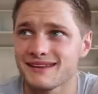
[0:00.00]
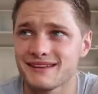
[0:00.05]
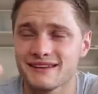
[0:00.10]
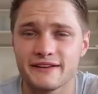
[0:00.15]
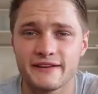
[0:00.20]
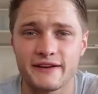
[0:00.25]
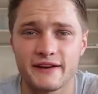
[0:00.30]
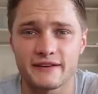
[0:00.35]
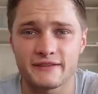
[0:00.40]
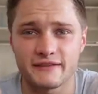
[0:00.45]

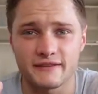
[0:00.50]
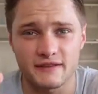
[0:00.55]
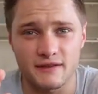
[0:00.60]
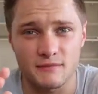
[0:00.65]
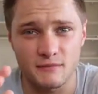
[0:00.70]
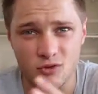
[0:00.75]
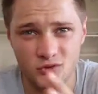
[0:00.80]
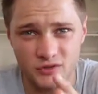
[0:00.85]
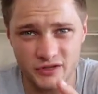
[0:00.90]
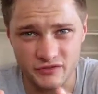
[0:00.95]
you guys,
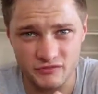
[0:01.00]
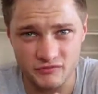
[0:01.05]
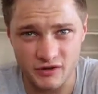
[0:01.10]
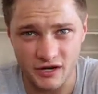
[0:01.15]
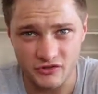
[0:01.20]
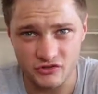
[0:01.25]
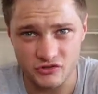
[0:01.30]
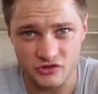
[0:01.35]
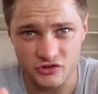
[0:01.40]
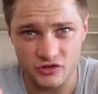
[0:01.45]
the more
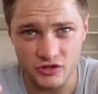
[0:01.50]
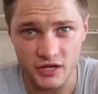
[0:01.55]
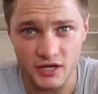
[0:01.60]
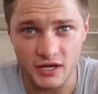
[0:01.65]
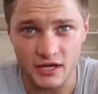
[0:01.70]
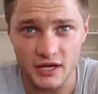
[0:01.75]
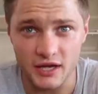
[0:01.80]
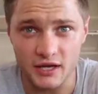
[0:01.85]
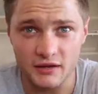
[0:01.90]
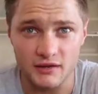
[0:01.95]
interaction you
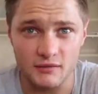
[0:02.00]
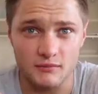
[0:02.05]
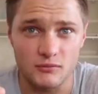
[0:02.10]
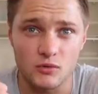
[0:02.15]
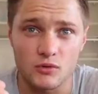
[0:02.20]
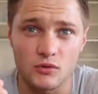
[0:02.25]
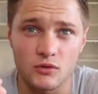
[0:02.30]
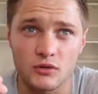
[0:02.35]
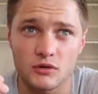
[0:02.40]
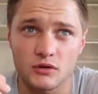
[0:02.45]
can get, the
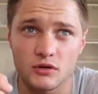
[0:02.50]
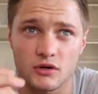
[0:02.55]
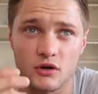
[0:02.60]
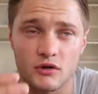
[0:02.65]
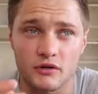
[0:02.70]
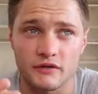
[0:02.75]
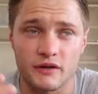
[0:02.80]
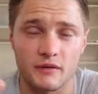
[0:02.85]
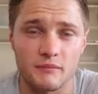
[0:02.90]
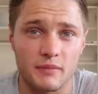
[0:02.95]
more
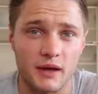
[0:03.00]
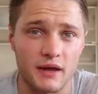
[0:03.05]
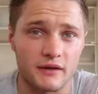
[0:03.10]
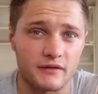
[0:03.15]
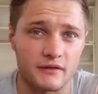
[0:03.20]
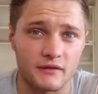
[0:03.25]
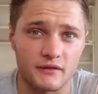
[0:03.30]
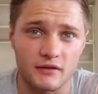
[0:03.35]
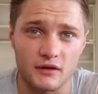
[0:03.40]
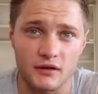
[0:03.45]
content
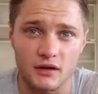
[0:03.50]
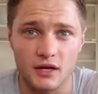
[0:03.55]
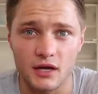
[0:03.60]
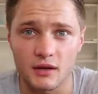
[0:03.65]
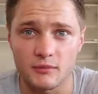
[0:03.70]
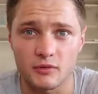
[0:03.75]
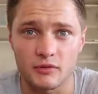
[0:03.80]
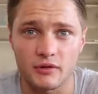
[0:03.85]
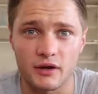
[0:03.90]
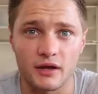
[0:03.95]
based it's going to
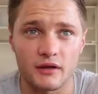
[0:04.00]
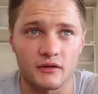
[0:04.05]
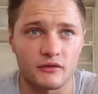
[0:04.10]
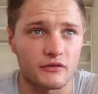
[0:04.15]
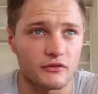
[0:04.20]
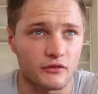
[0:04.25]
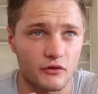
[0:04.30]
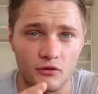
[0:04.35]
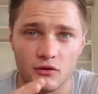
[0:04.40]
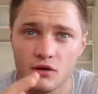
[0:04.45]
come around.
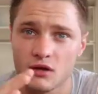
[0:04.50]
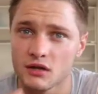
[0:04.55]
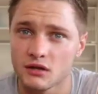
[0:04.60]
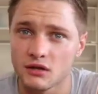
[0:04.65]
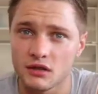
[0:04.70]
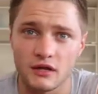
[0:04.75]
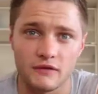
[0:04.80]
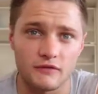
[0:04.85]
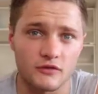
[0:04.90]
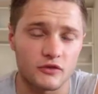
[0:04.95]
So
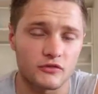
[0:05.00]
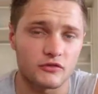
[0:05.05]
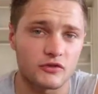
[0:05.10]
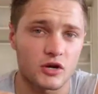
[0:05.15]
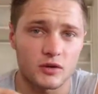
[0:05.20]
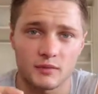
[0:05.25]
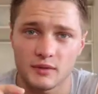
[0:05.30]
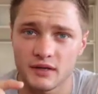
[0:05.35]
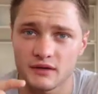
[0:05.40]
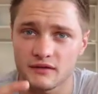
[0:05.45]
leave those
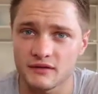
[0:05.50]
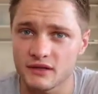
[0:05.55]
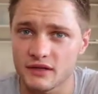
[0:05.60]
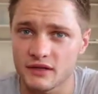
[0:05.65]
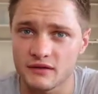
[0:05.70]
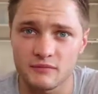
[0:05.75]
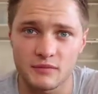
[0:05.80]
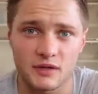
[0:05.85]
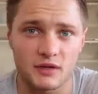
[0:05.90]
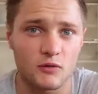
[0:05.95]
comments,
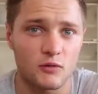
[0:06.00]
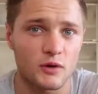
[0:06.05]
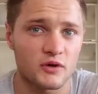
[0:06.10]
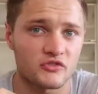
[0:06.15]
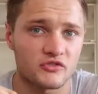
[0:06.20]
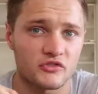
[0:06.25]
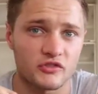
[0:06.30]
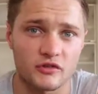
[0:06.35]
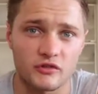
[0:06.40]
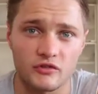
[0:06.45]
leave me
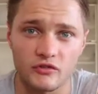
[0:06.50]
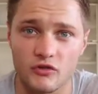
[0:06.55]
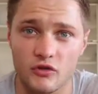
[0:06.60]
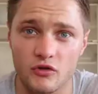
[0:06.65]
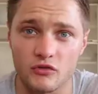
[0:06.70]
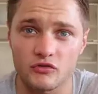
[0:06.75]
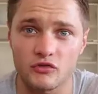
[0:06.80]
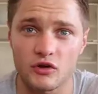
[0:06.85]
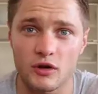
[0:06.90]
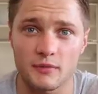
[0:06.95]
questions,
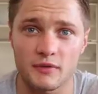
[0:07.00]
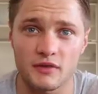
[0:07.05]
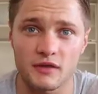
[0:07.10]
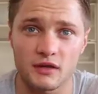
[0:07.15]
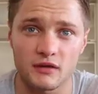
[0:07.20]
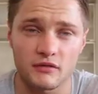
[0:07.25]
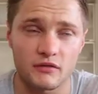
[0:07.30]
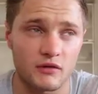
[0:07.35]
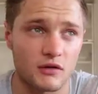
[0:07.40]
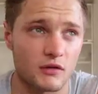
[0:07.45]
those type of
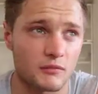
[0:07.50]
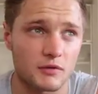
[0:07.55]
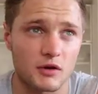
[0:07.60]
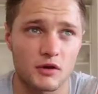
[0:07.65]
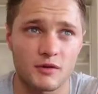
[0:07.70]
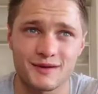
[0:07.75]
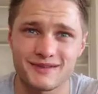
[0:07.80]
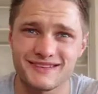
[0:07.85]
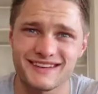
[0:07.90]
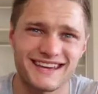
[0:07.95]
things, and I'm
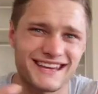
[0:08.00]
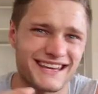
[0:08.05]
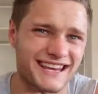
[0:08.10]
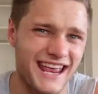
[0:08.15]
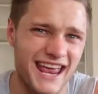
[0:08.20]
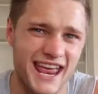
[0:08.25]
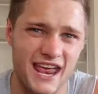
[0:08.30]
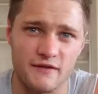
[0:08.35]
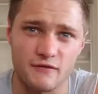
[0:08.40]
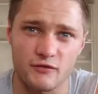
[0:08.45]
going to hit
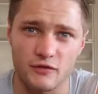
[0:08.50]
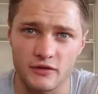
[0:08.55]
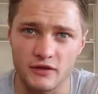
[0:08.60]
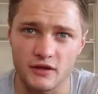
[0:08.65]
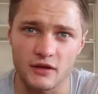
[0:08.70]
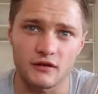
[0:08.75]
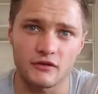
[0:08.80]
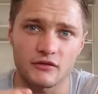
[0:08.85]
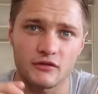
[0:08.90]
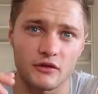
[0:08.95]

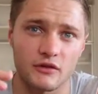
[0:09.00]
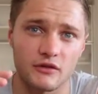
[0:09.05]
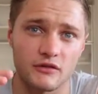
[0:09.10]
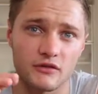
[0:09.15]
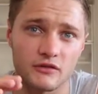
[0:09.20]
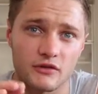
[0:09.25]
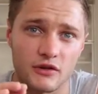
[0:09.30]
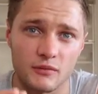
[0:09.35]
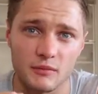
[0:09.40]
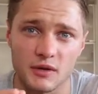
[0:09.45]
everything. So
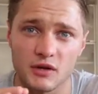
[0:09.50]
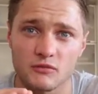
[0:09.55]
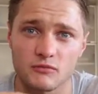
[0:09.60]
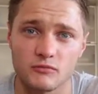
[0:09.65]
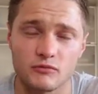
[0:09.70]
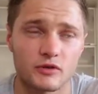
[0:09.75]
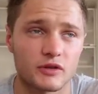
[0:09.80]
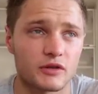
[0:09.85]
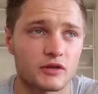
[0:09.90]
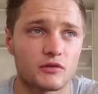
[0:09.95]
this is going to be a
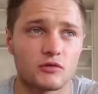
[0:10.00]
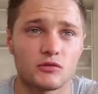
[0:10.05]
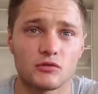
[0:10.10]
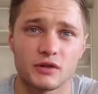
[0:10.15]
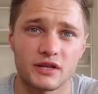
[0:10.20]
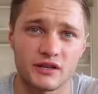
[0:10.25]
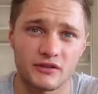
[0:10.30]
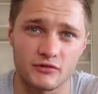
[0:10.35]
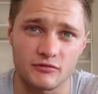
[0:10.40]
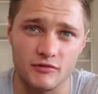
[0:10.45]
really
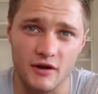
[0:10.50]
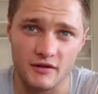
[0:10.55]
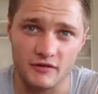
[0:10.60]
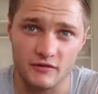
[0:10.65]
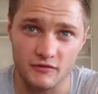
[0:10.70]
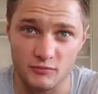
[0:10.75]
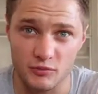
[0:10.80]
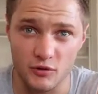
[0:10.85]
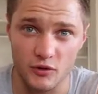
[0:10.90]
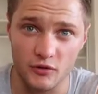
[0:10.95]
cool
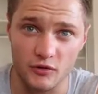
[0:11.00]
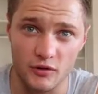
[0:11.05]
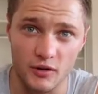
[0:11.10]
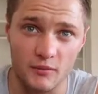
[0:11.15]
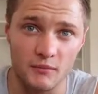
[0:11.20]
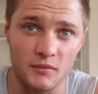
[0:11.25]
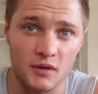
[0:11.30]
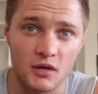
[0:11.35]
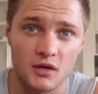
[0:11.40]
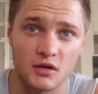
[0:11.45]
interactive
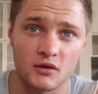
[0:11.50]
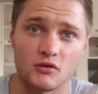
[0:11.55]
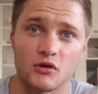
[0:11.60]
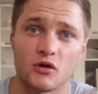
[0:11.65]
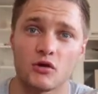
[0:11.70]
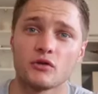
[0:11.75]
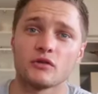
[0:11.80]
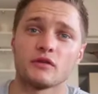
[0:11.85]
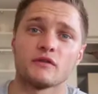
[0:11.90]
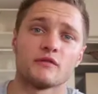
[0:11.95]
program,
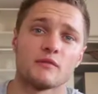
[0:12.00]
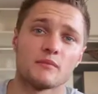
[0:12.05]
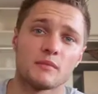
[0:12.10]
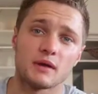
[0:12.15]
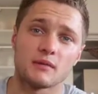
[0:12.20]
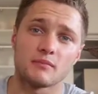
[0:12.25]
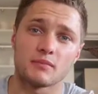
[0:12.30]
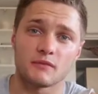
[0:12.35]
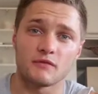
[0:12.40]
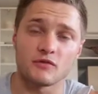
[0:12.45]
not only for
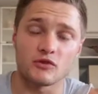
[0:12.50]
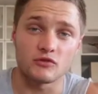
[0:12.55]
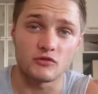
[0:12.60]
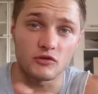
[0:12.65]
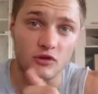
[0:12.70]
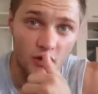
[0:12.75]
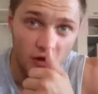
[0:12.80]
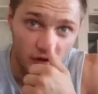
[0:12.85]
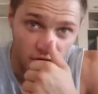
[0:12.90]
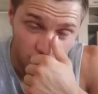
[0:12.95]
me, but for
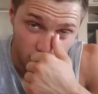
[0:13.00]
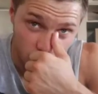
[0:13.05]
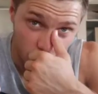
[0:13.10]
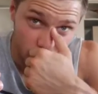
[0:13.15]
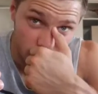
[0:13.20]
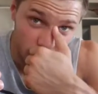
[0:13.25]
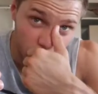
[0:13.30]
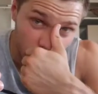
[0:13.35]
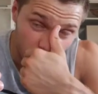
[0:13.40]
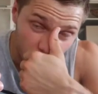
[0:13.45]
you guys
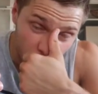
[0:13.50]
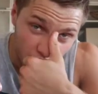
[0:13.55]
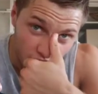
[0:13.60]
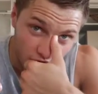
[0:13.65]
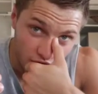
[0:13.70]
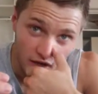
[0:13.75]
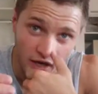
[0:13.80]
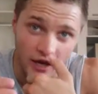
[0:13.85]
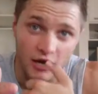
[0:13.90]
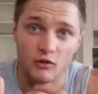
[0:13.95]
too. So it's
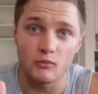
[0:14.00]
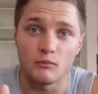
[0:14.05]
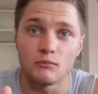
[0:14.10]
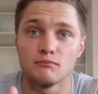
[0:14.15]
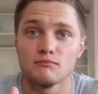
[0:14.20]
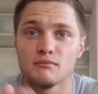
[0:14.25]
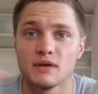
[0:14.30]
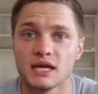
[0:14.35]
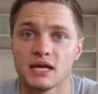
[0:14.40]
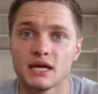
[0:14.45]
going to help
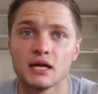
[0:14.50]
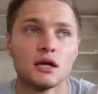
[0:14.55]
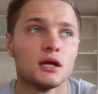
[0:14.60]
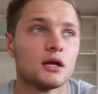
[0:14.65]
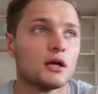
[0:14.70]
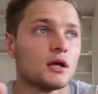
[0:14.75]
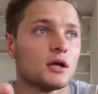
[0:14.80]
me